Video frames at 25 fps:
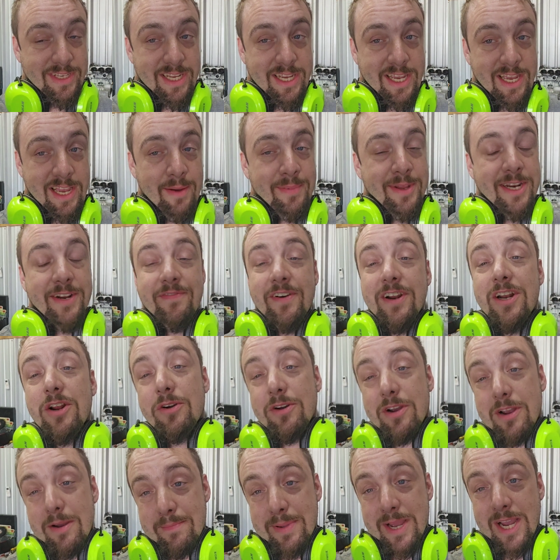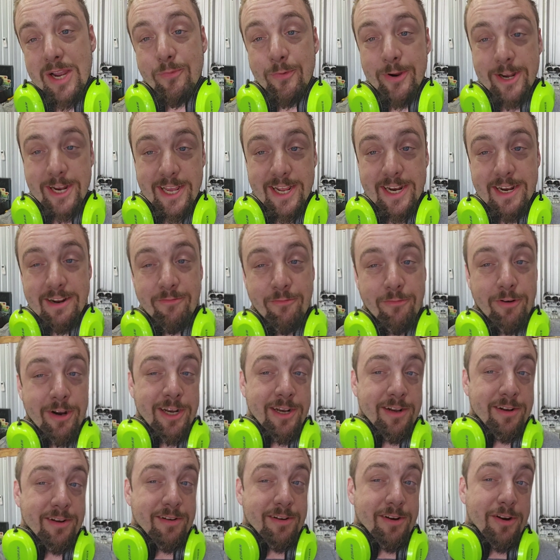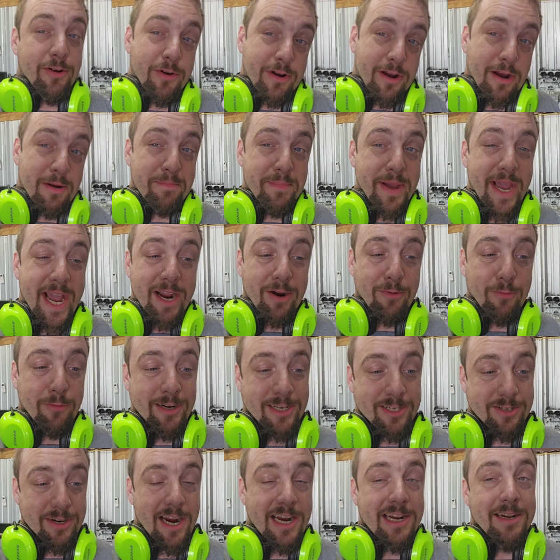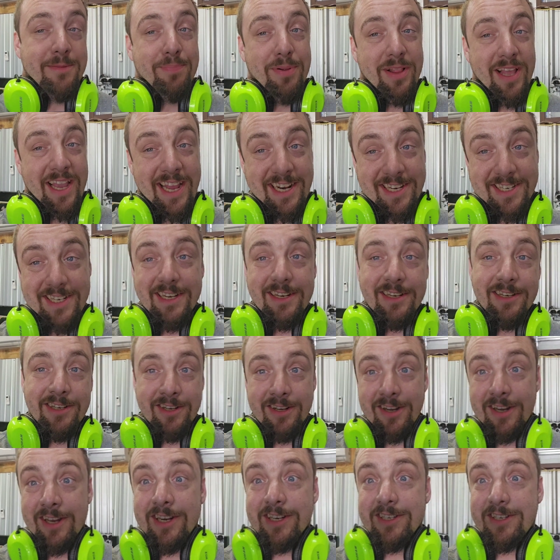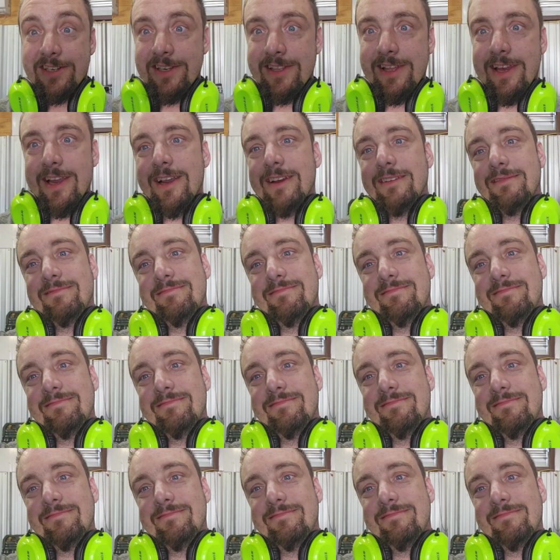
I mean, if I don't come back, we did. If we do come back, we tried to plant it, and you'll get to see that.